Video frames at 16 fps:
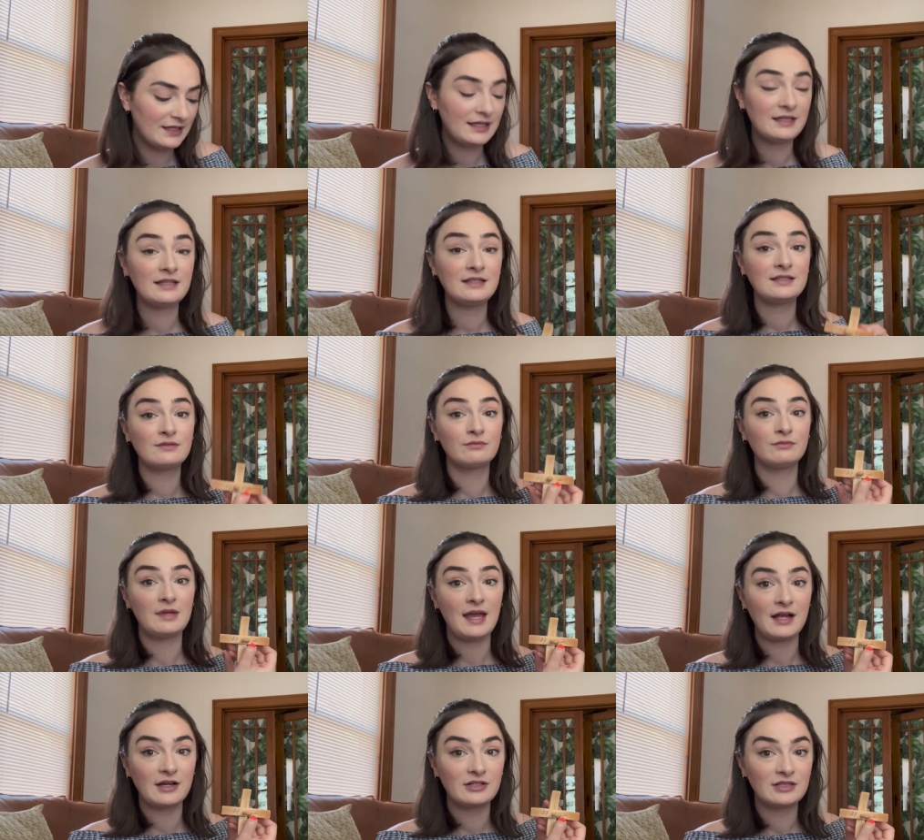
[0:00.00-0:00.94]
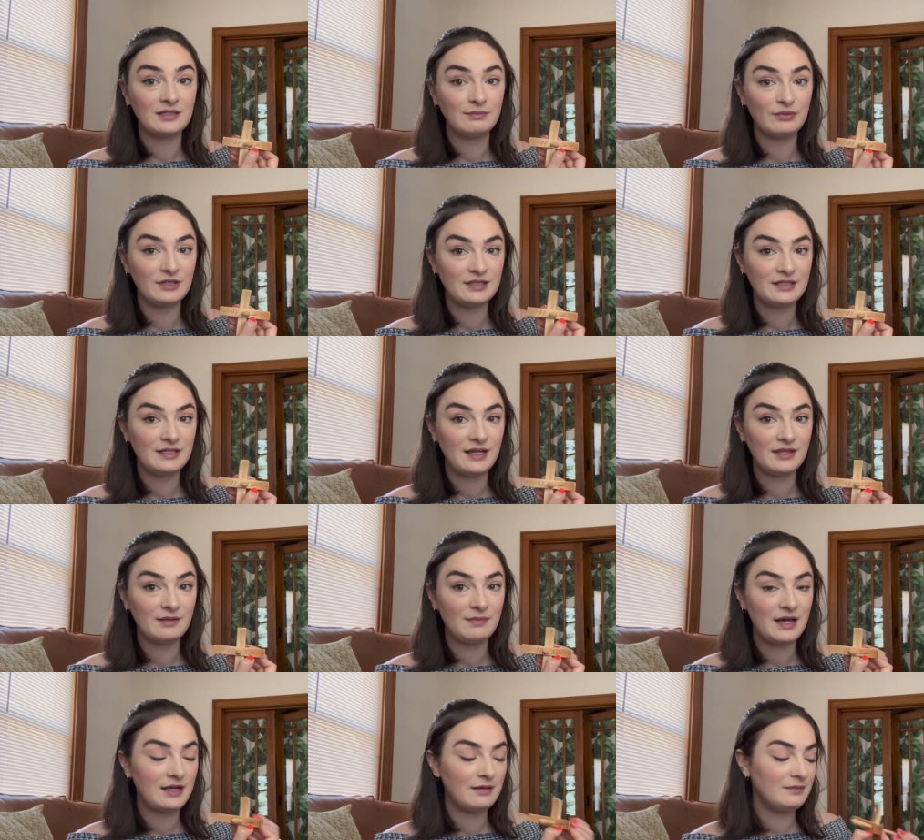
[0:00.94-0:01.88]
It is actually printed on the
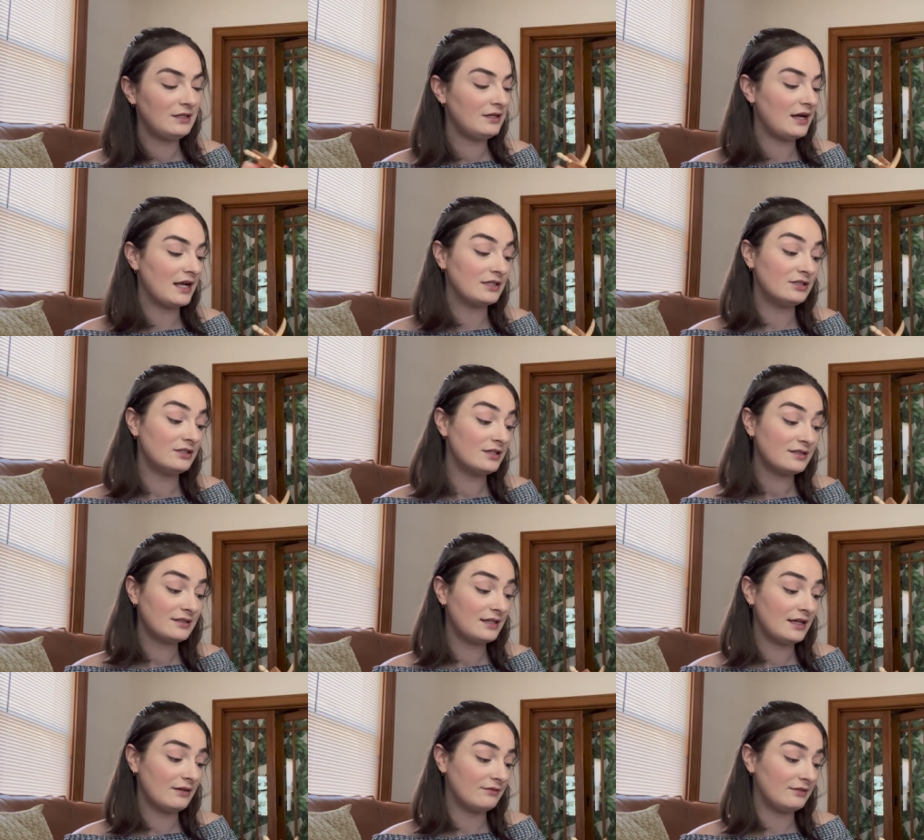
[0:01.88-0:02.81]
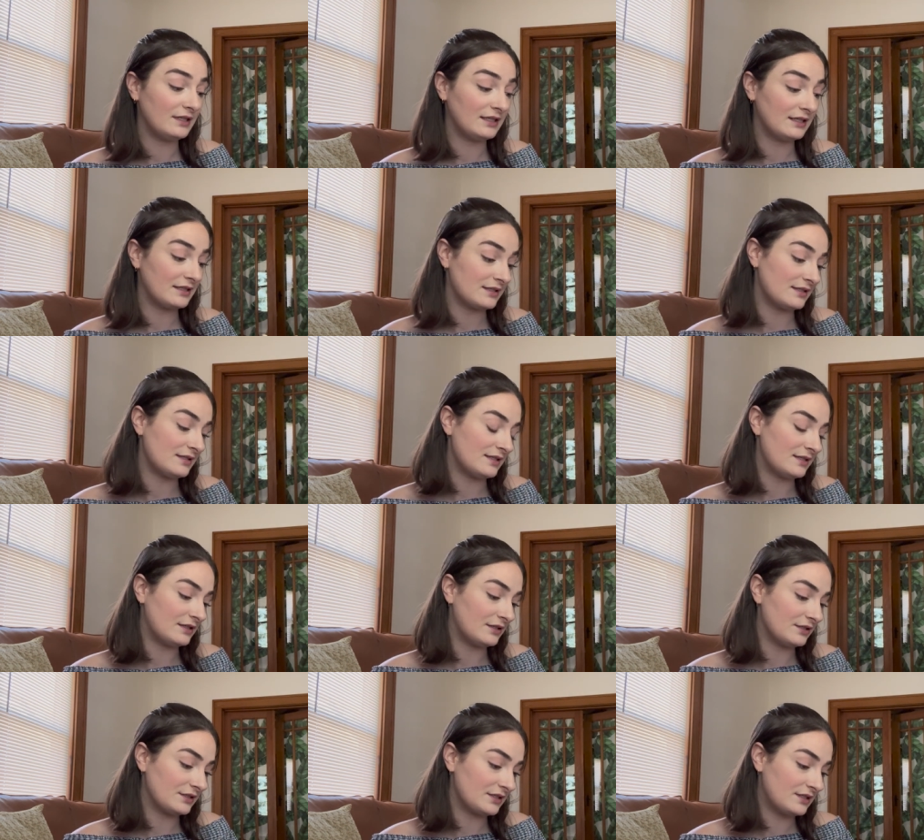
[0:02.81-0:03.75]
bottom here. I just can't read it because it's in
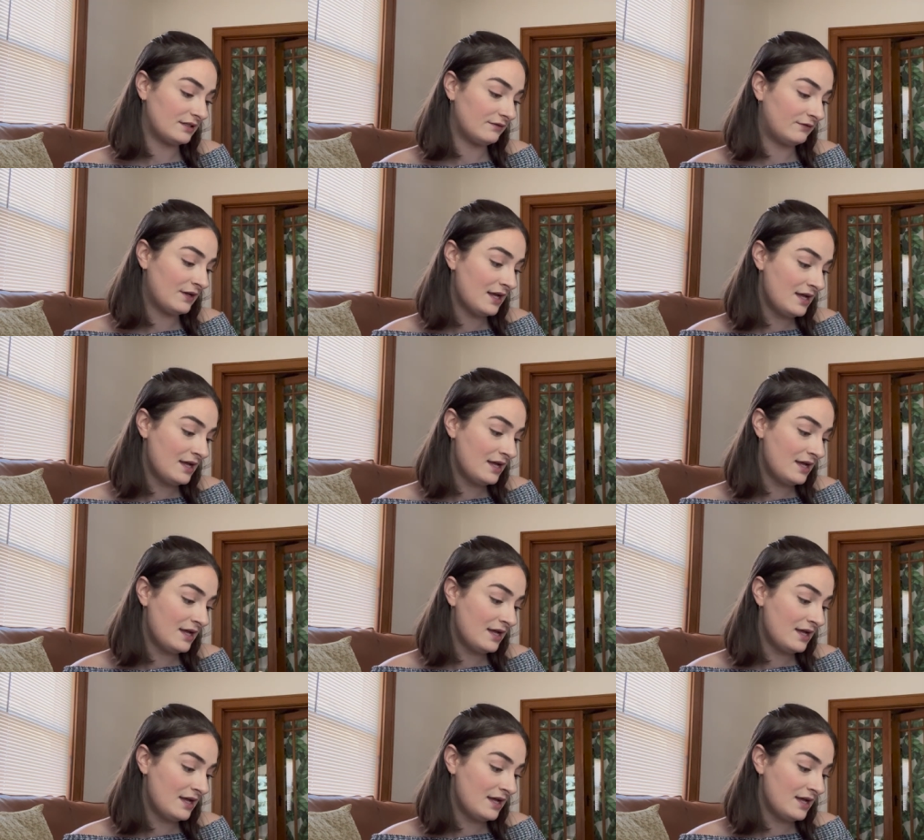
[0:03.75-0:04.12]
cursive.